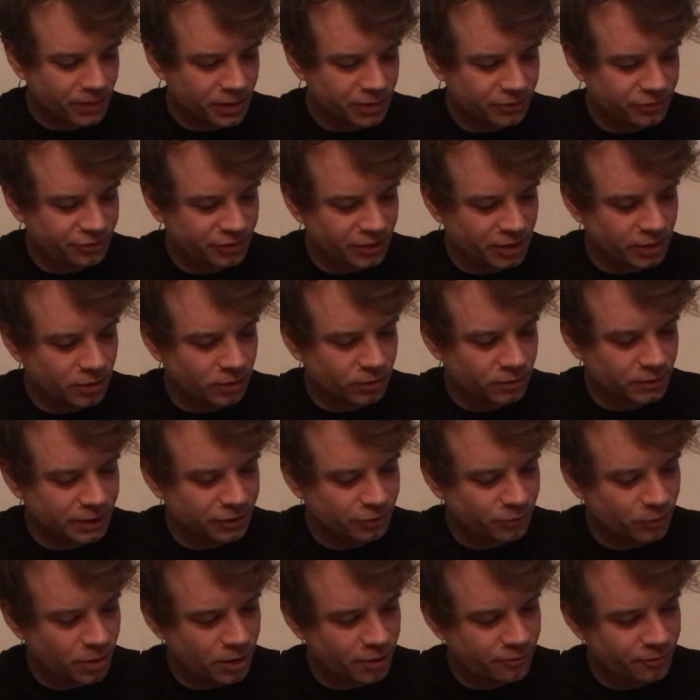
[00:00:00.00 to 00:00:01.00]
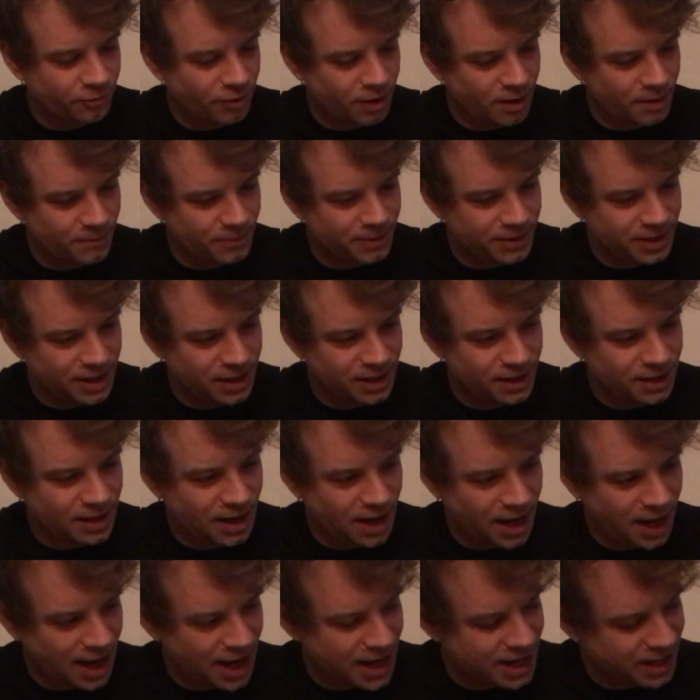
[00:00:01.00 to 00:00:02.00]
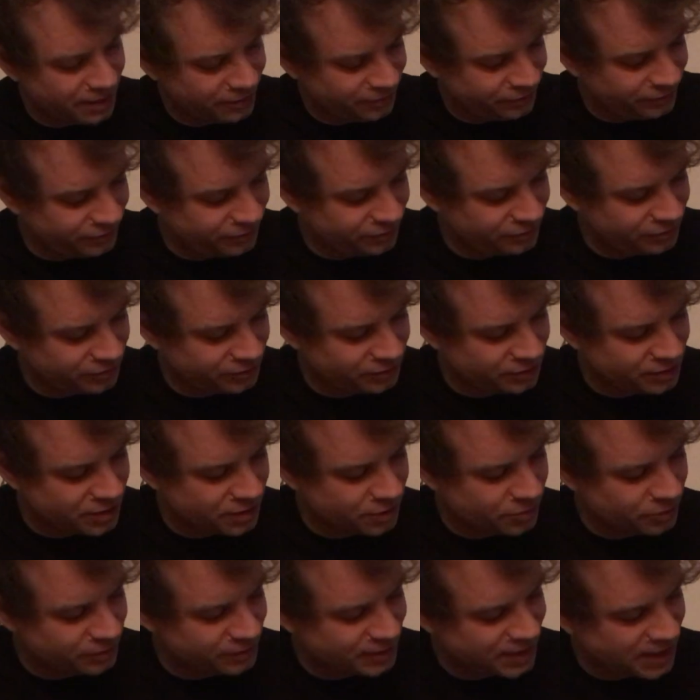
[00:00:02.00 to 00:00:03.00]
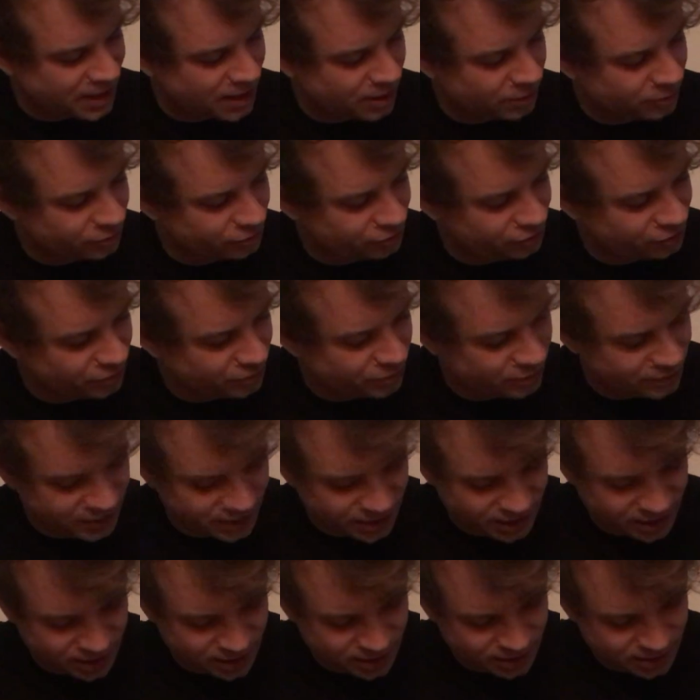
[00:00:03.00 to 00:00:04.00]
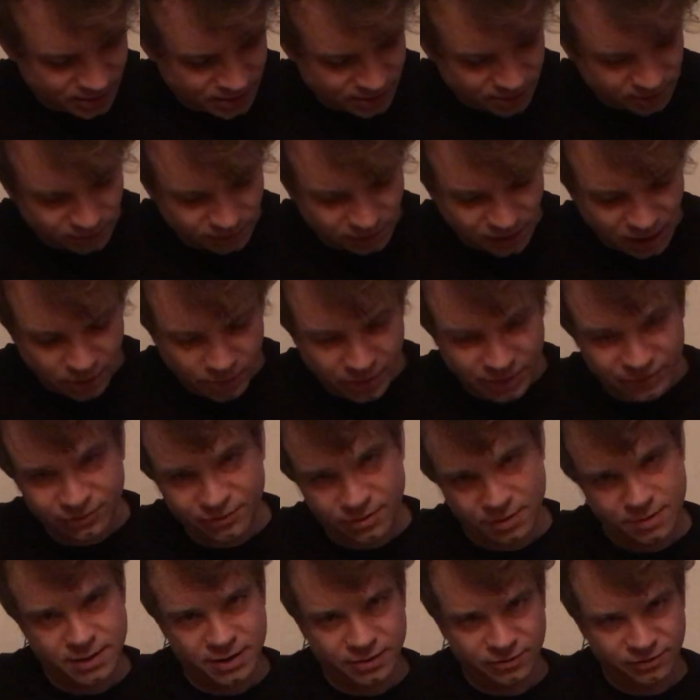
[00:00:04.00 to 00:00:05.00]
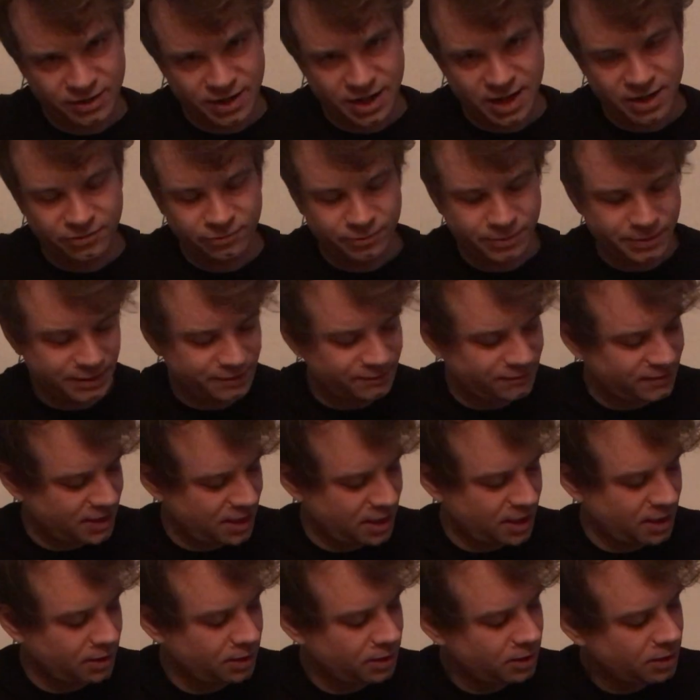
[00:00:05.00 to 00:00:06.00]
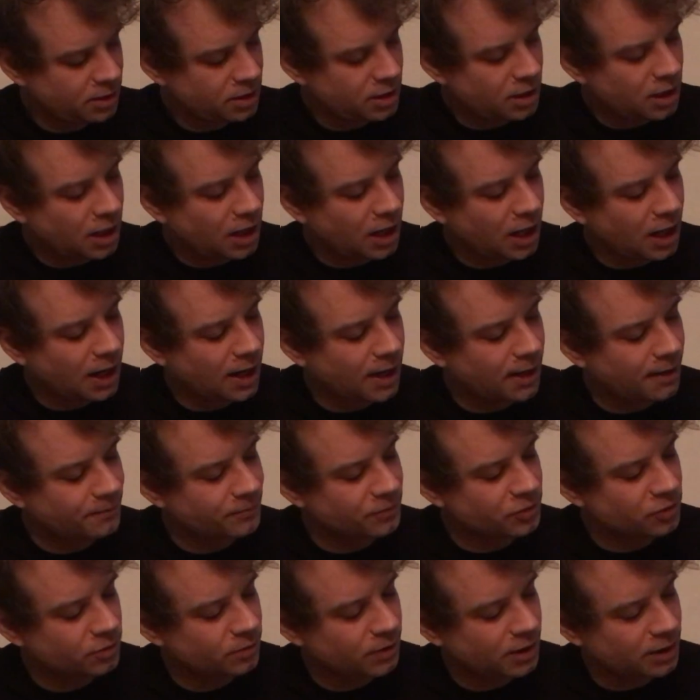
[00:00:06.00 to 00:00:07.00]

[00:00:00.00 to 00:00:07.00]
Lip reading: So let's work from the highest note down to the lowest, in this case with the D. You